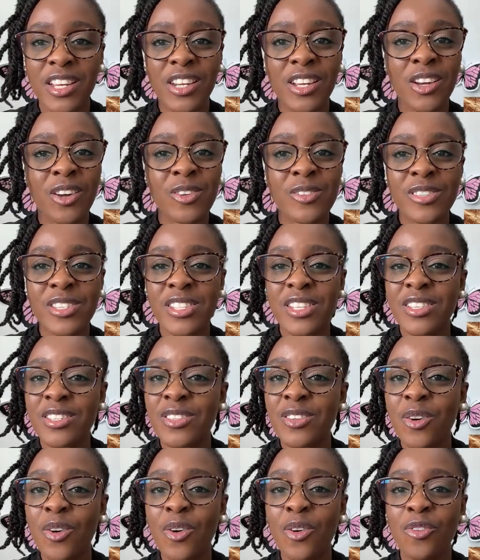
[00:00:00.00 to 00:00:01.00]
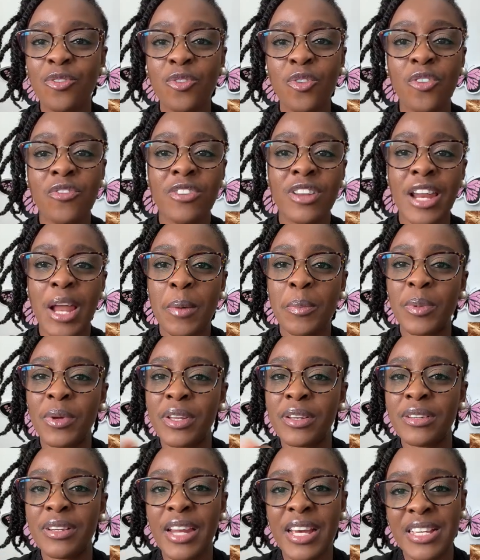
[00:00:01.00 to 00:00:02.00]
It consists of
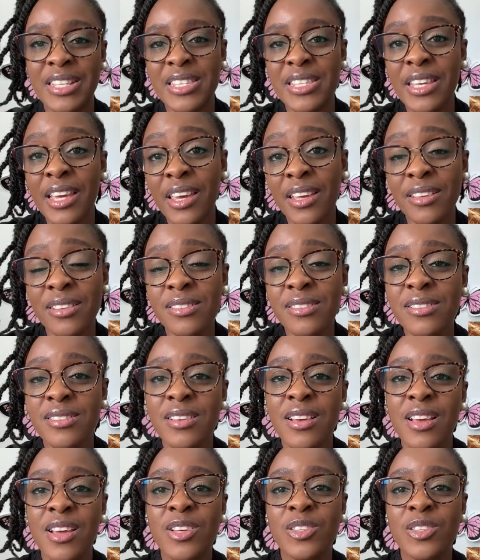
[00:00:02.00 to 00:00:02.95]
overlapping like scales,